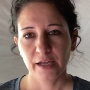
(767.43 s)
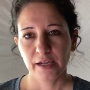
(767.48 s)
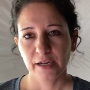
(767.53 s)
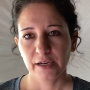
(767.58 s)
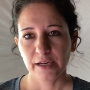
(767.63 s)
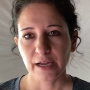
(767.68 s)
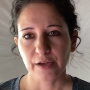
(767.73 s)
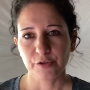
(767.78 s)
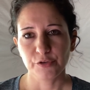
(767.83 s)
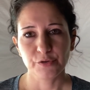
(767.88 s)

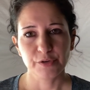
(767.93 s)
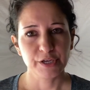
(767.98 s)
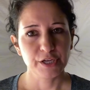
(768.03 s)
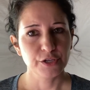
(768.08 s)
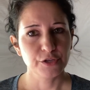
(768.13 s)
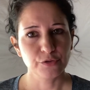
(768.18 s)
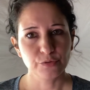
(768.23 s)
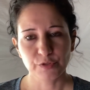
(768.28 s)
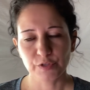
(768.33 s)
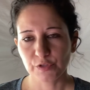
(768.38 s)
Now you can
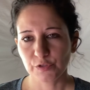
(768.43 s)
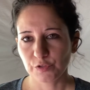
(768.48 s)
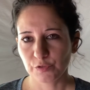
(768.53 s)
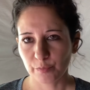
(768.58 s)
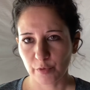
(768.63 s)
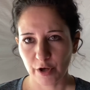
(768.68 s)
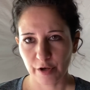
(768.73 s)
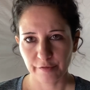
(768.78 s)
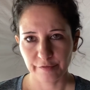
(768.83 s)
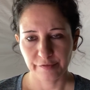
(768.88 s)
use a
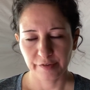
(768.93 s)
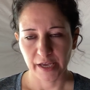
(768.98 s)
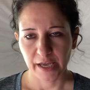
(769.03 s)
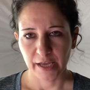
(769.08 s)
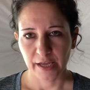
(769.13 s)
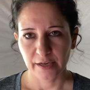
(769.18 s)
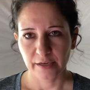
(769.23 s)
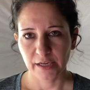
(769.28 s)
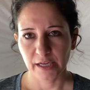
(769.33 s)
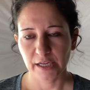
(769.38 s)
small fan.